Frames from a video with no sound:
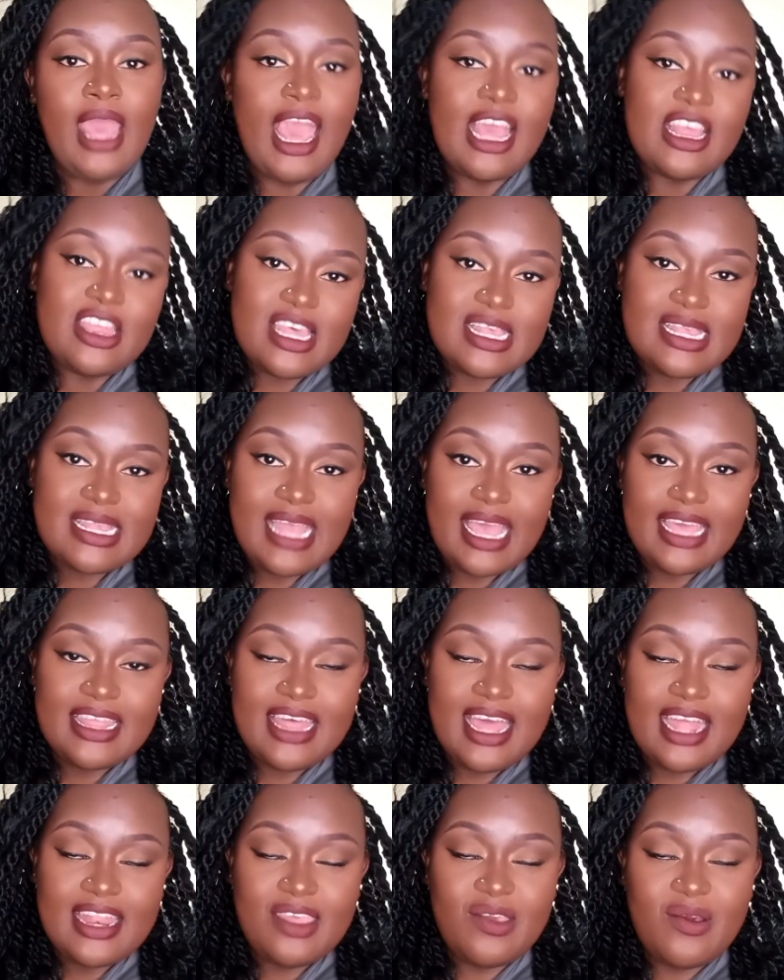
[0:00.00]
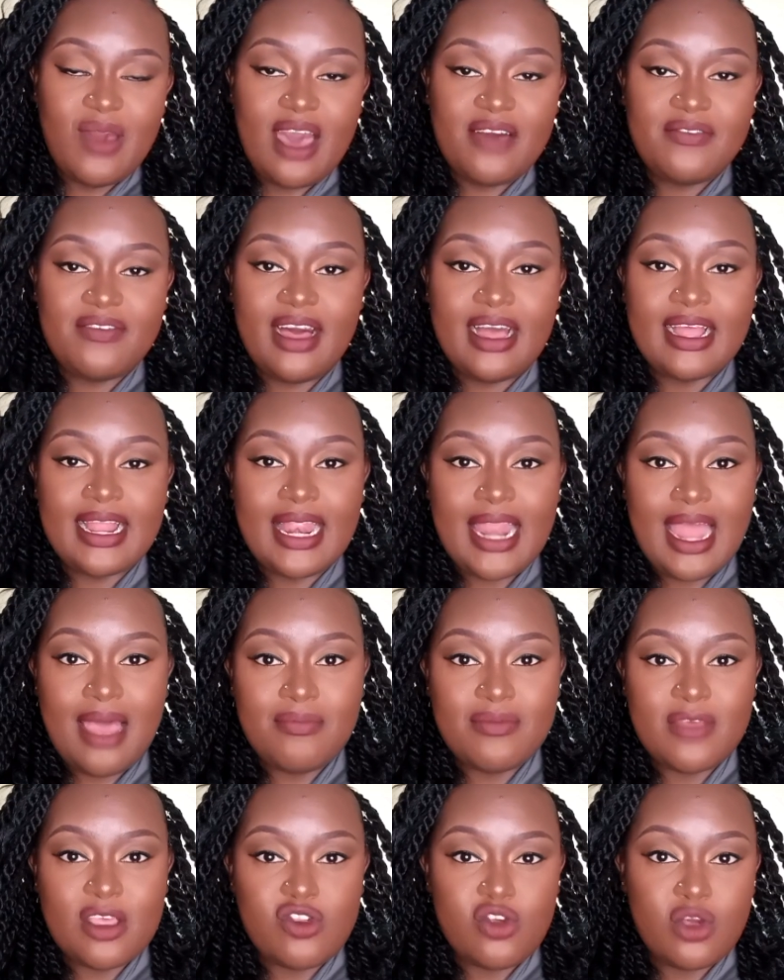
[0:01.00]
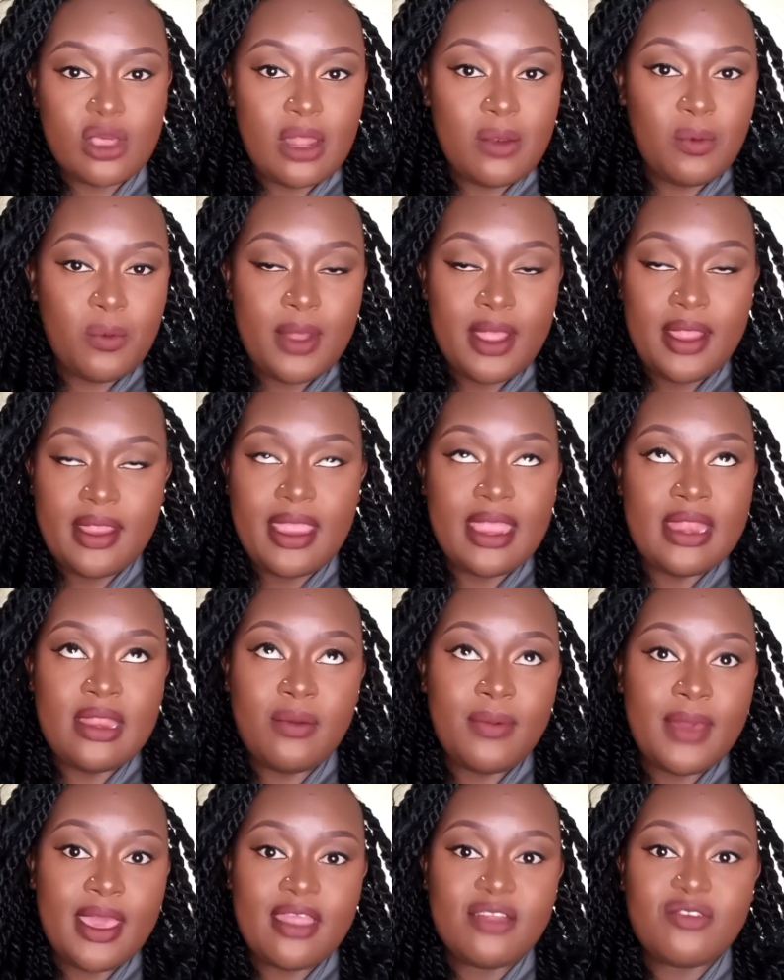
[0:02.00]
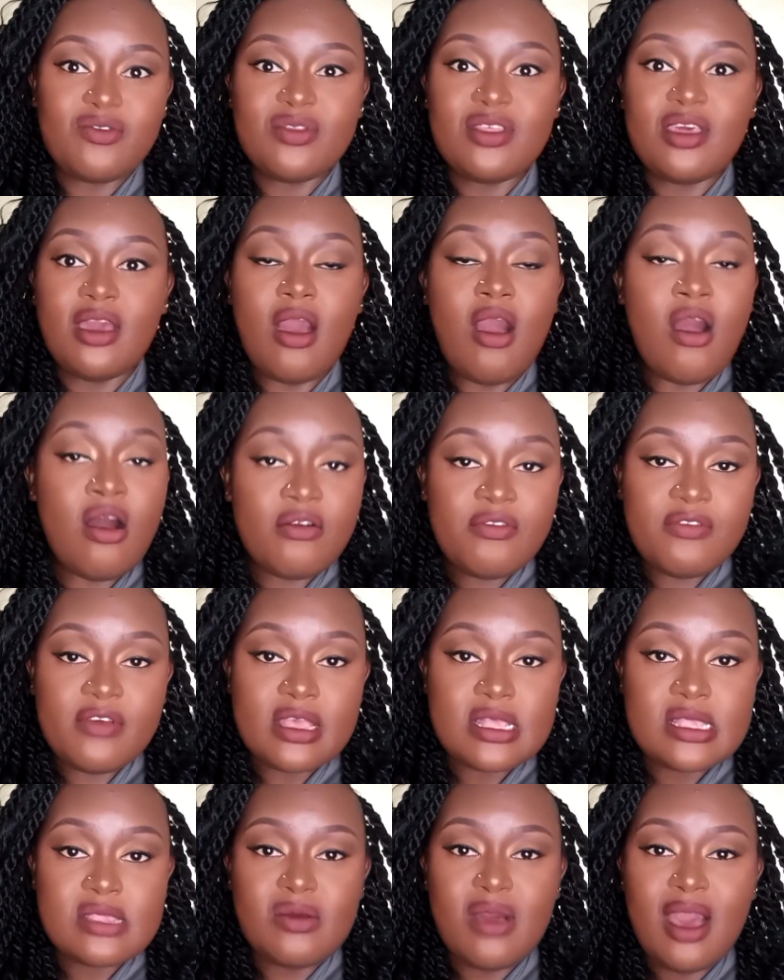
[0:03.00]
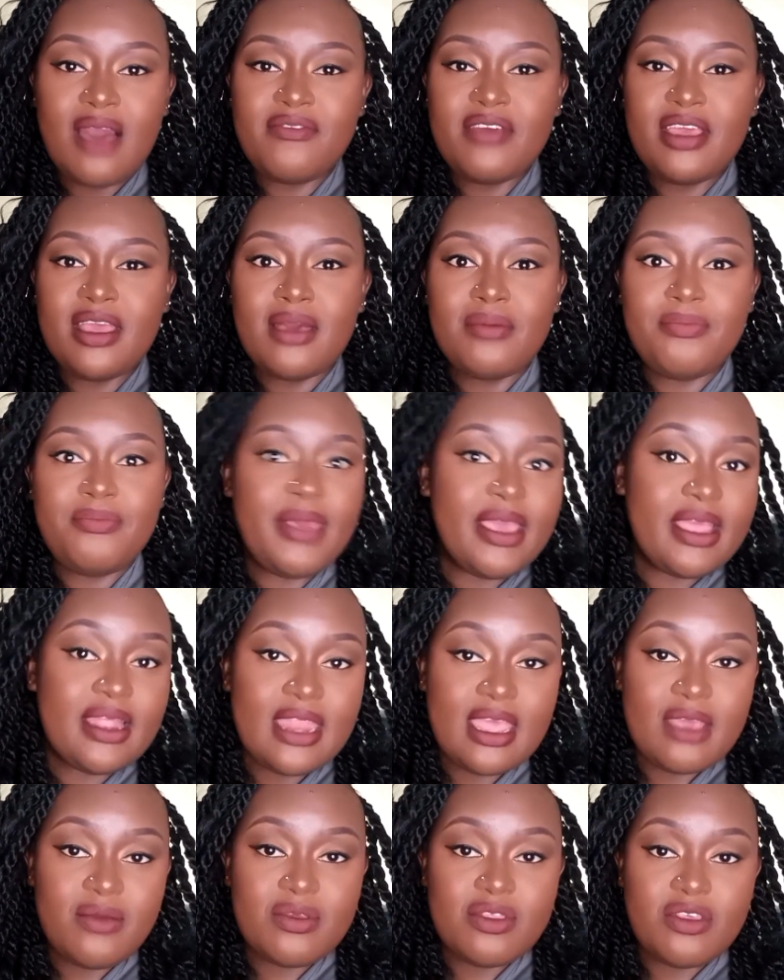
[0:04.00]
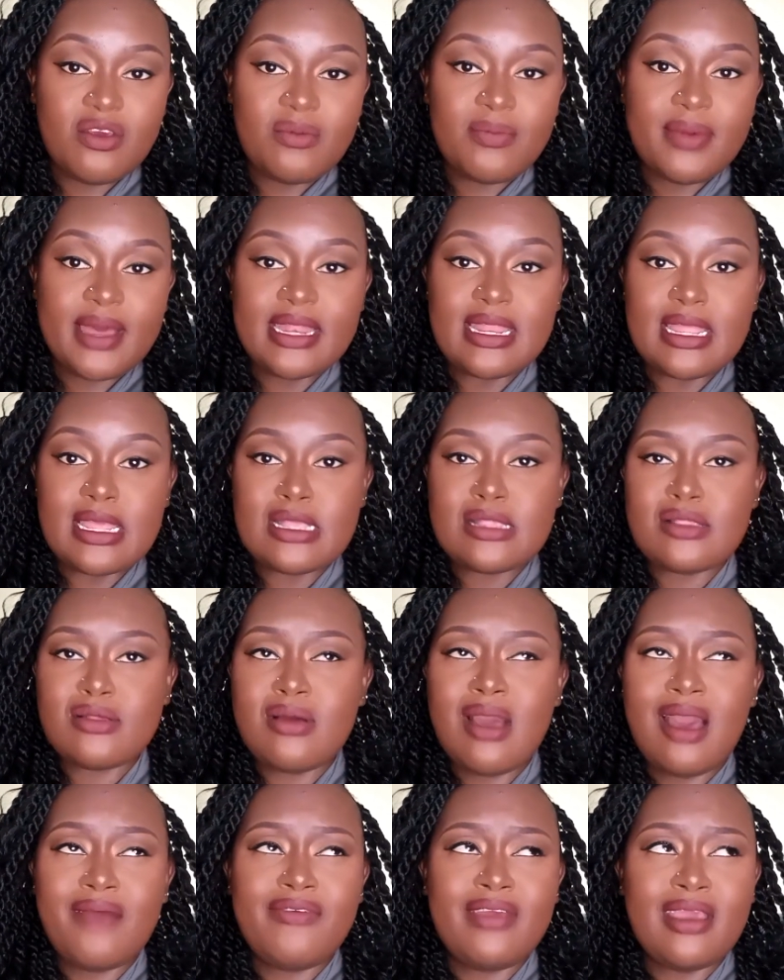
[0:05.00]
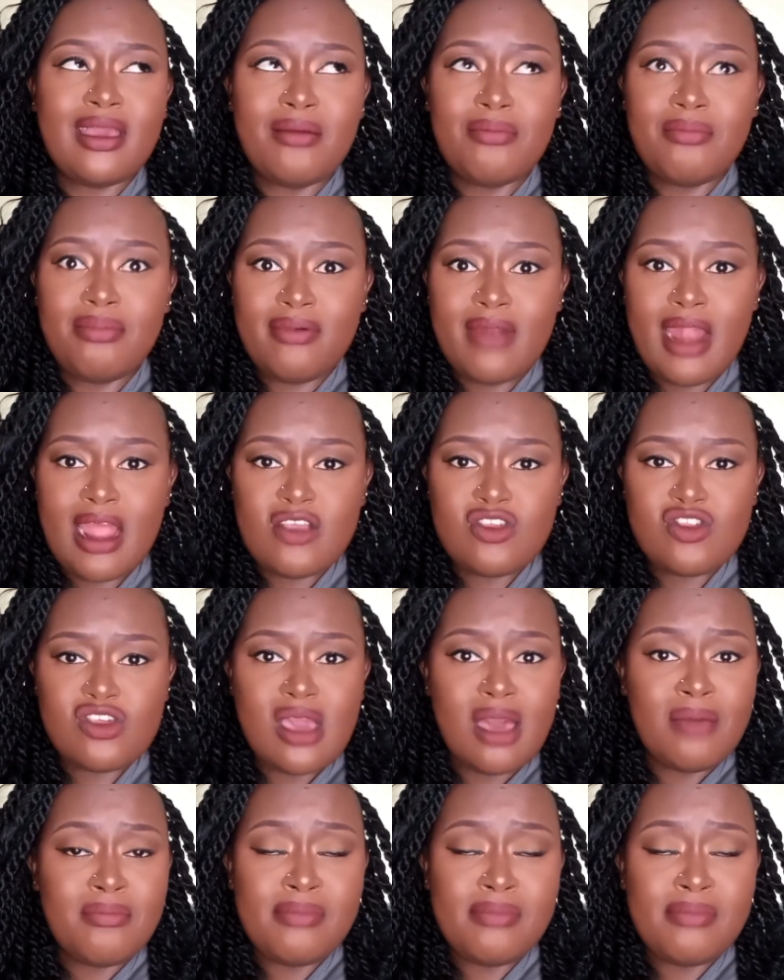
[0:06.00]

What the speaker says: And just like that, you have a glam that you can wear anywhere to the office. You're having a picnic with your buddies, you're having a brunch, a